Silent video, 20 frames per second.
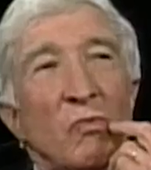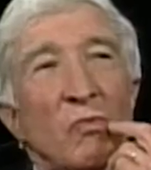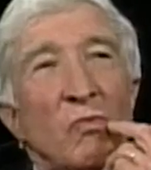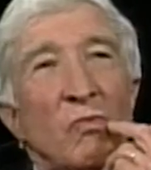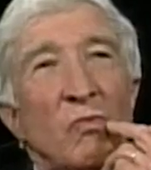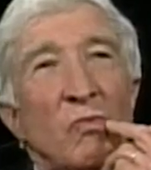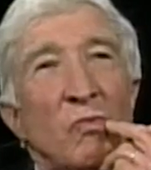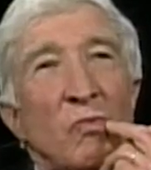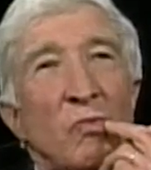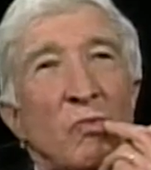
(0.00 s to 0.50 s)
Are they
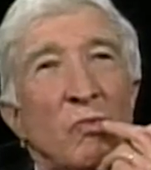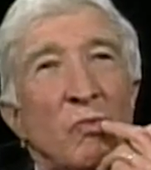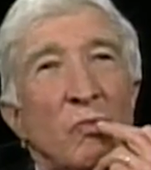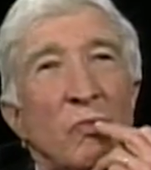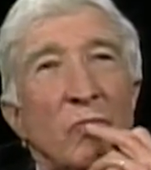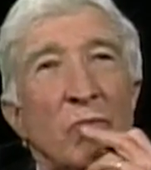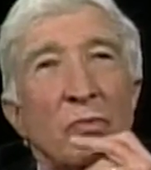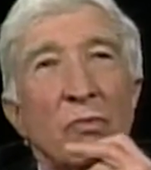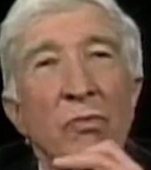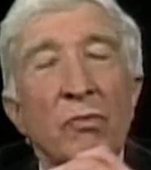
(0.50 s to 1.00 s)
being
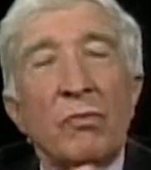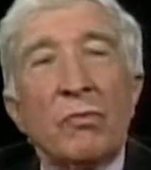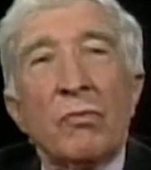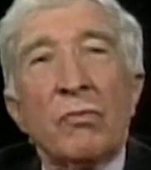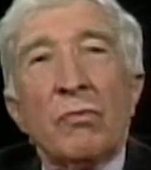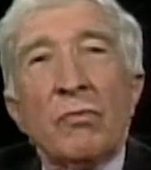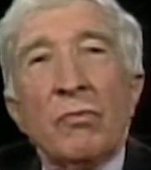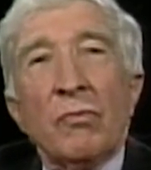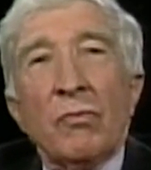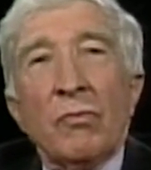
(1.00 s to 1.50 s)
published?
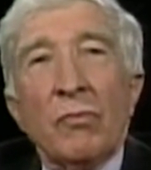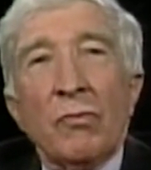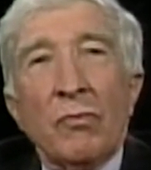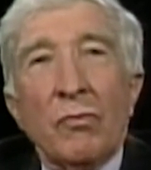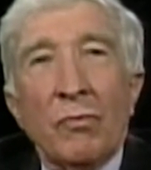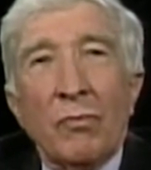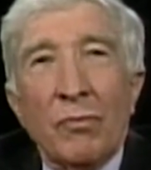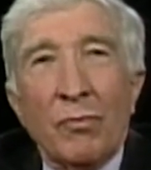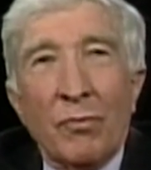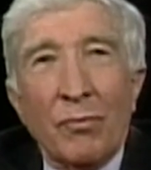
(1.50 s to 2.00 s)
Uh,
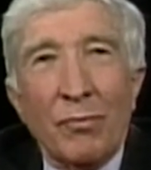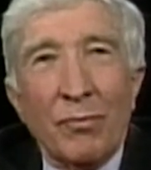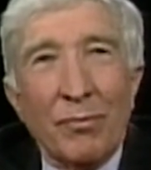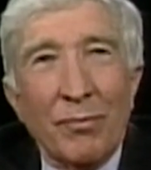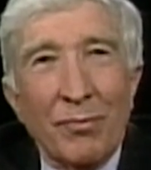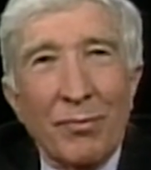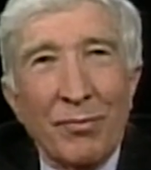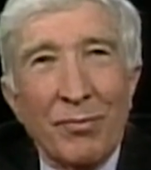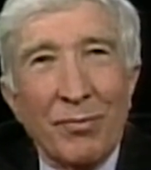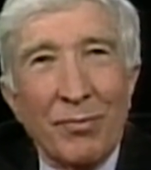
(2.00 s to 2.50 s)
is
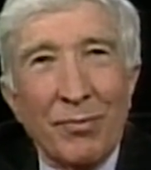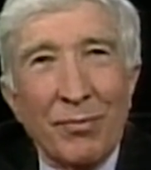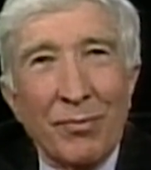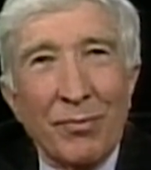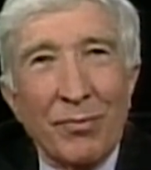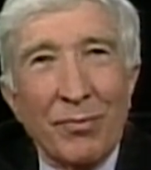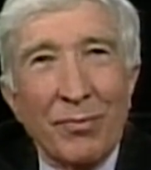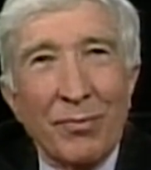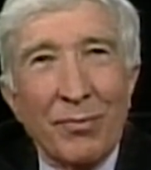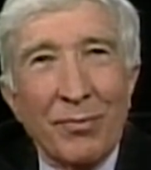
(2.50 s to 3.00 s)
there an
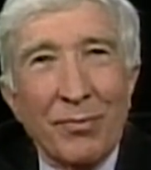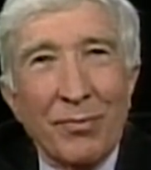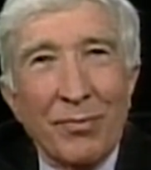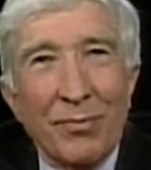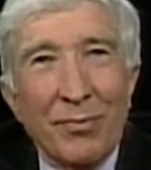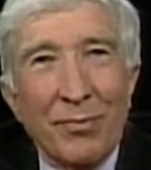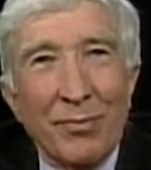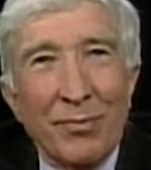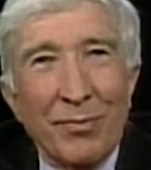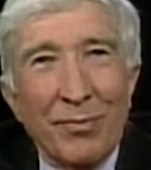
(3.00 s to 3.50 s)

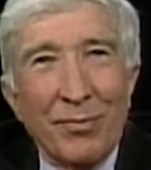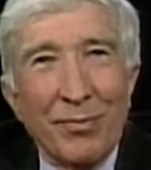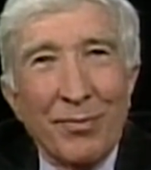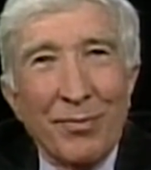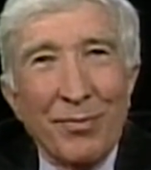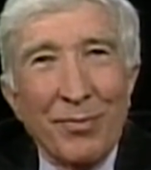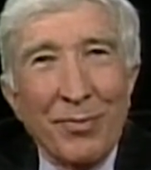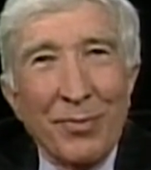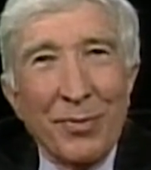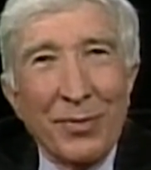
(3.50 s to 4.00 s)
enthusiasm about
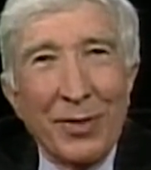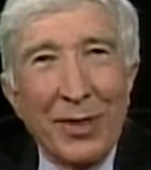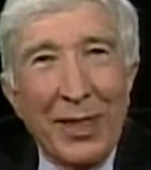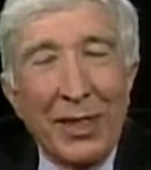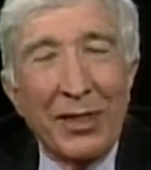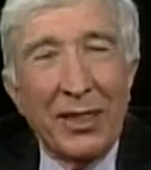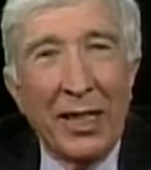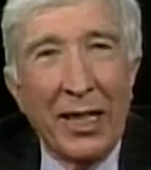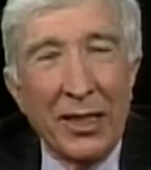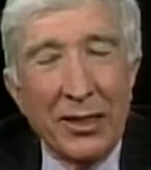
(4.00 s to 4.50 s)
them? I
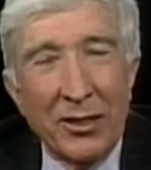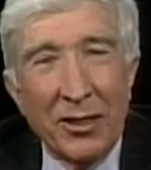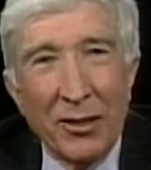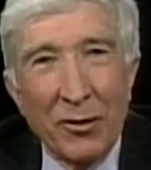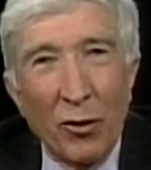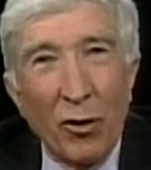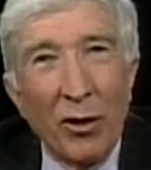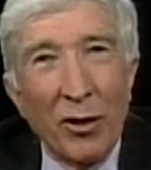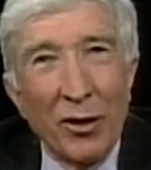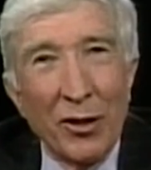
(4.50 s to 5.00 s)
think the
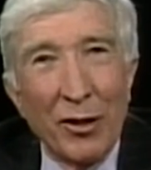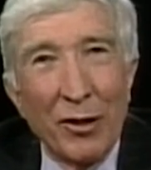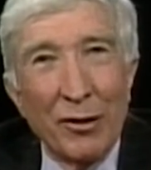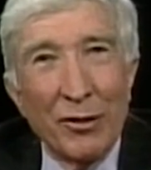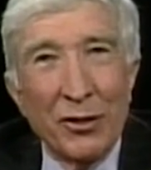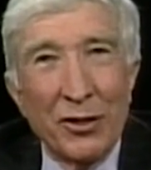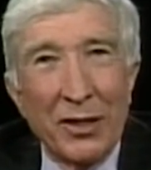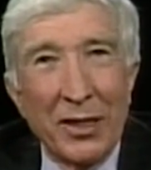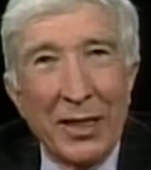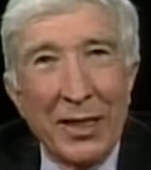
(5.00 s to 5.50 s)
answer to all
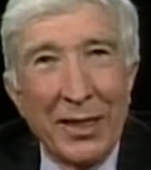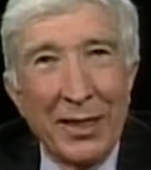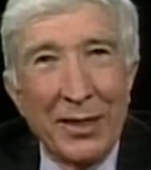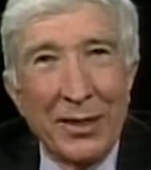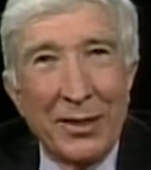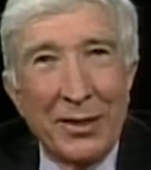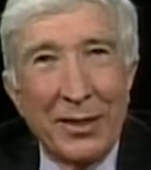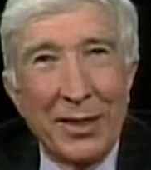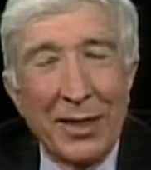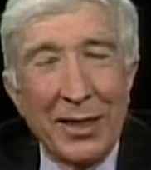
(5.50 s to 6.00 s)
those
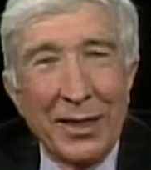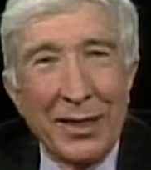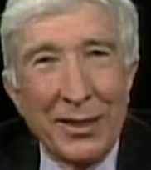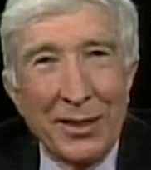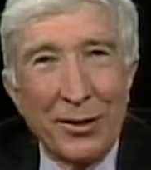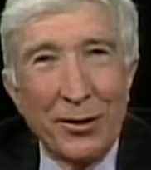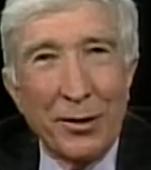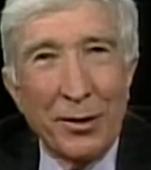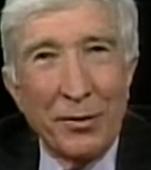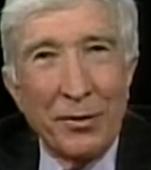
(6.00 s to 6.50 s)
is
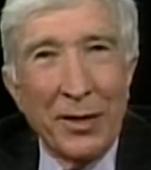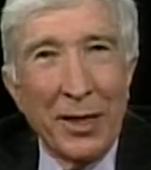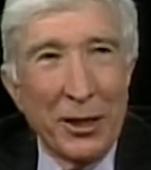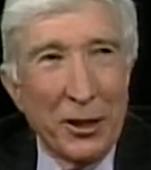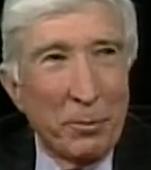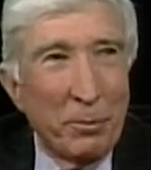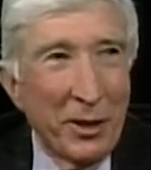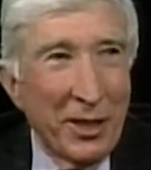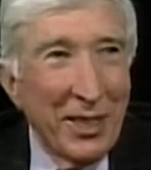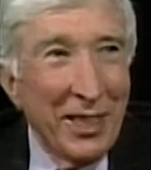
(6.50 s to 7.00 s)
uh, sort of
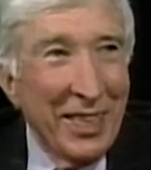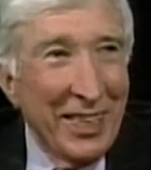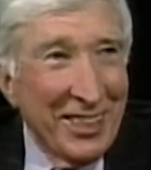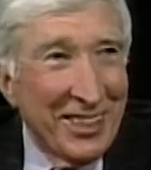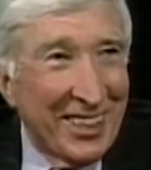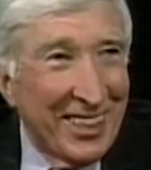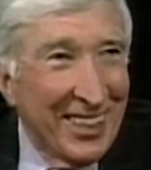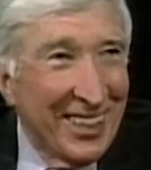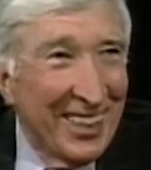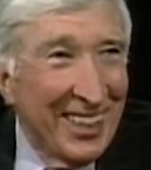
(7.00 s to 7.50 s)
yes, but
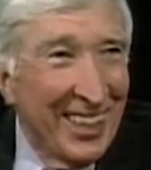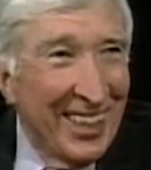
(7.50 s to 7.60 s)
less.